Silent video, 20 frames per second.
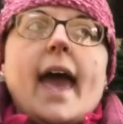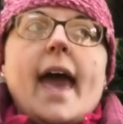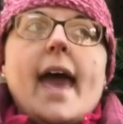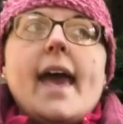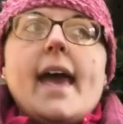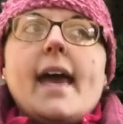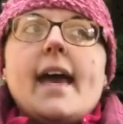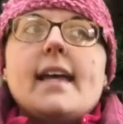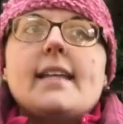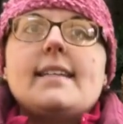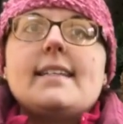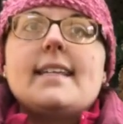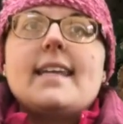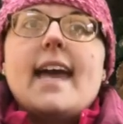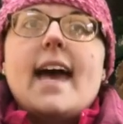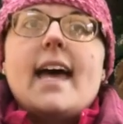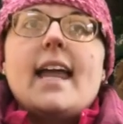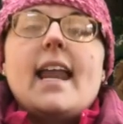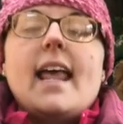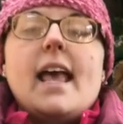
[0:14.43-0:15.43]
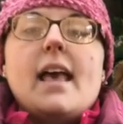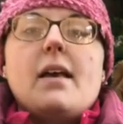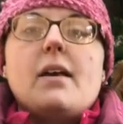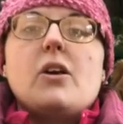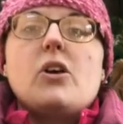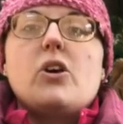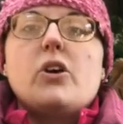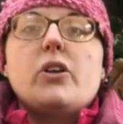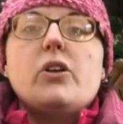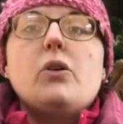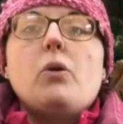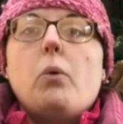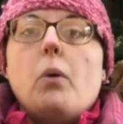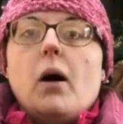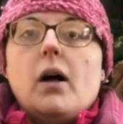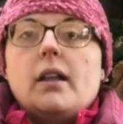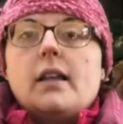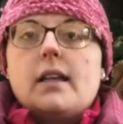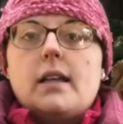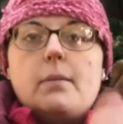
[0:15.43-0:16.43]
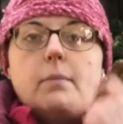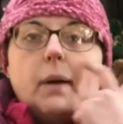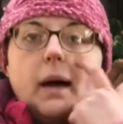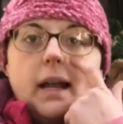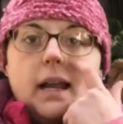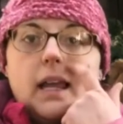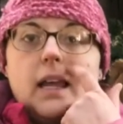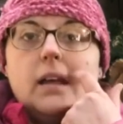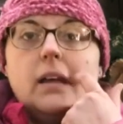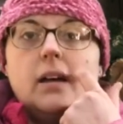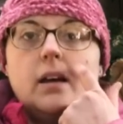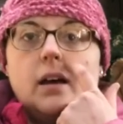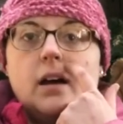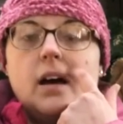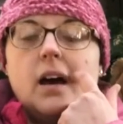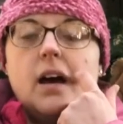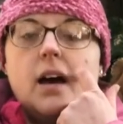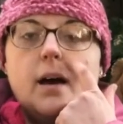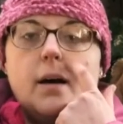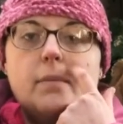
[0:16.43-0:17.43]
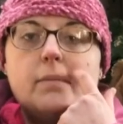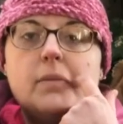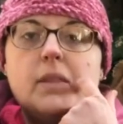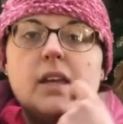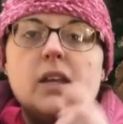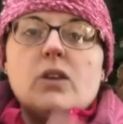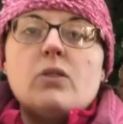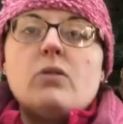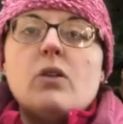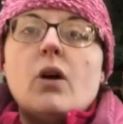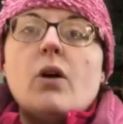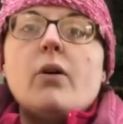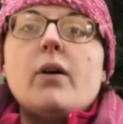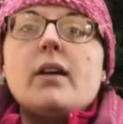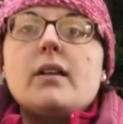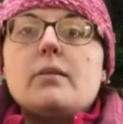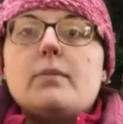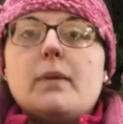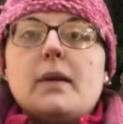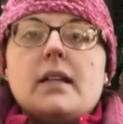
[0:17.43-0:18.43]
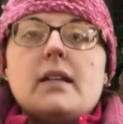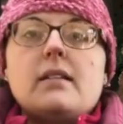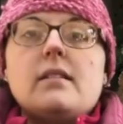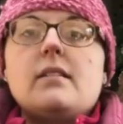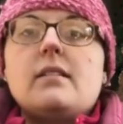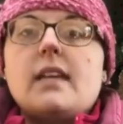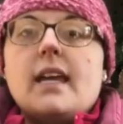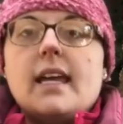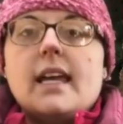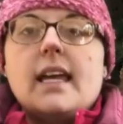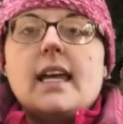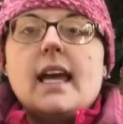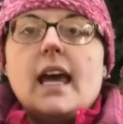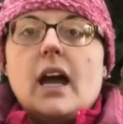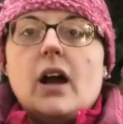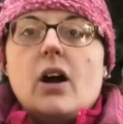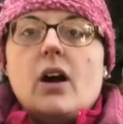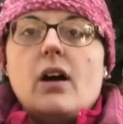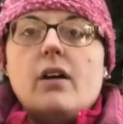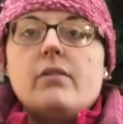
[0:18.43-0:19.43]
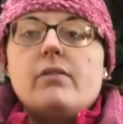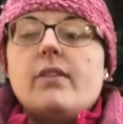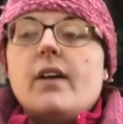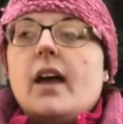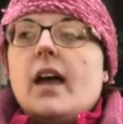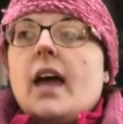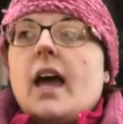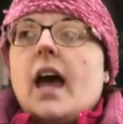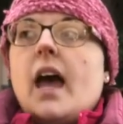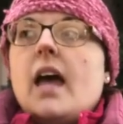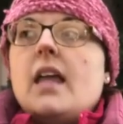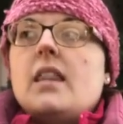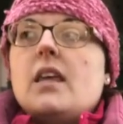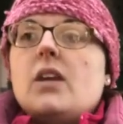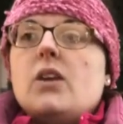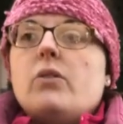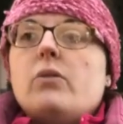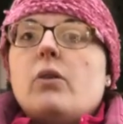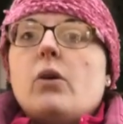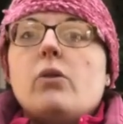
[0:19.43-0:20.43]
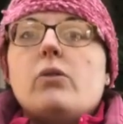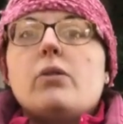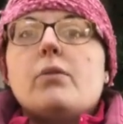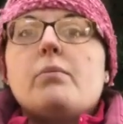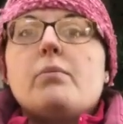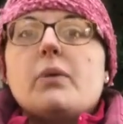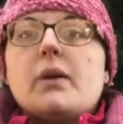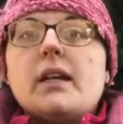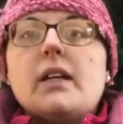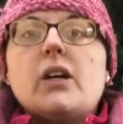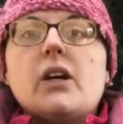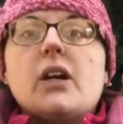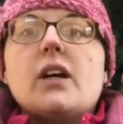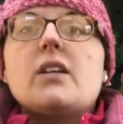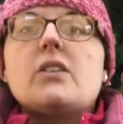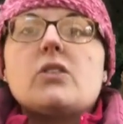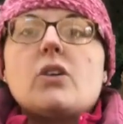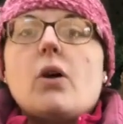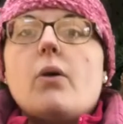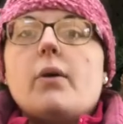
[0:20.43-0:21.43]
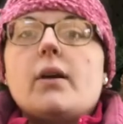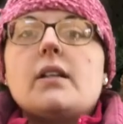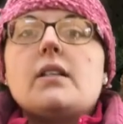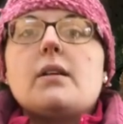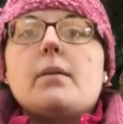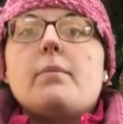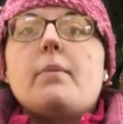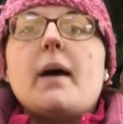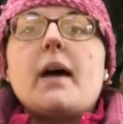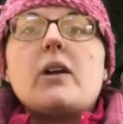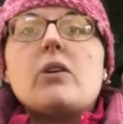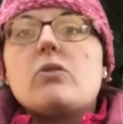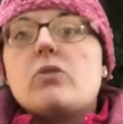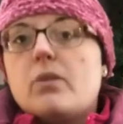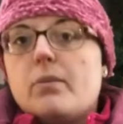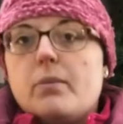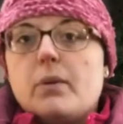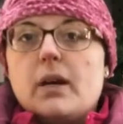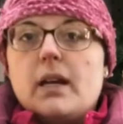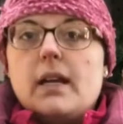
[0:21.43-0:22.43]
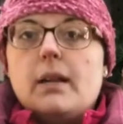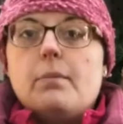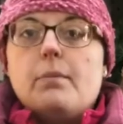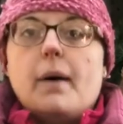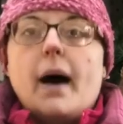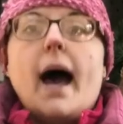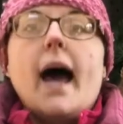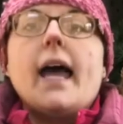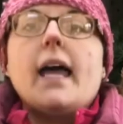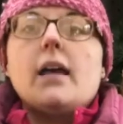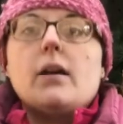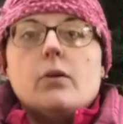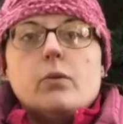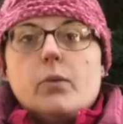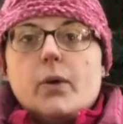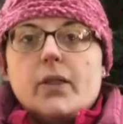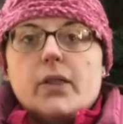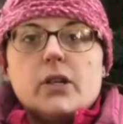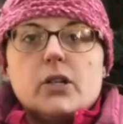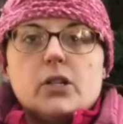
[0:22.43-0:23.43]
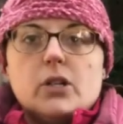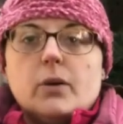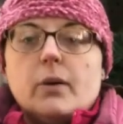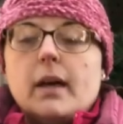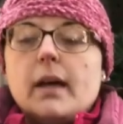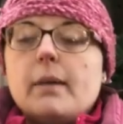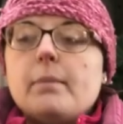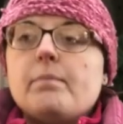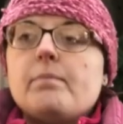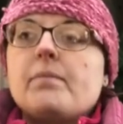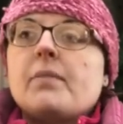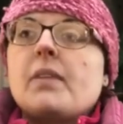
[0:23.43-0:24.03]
and get a good quality bunny that you know has been taken care of and that you know the breeder is going to better the breed by what they're doing.